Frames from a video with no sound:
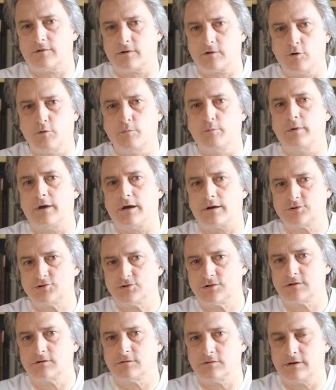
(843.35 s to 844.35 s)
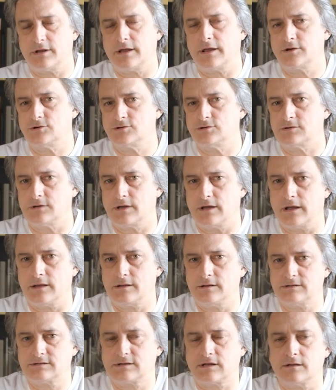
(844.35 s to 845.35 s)
commercial connection
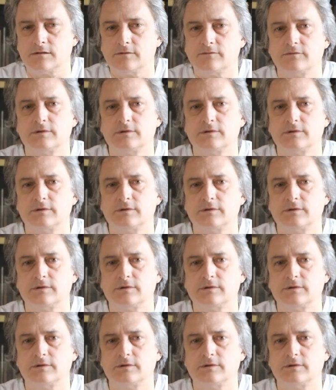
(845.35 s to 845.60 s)
and these kind of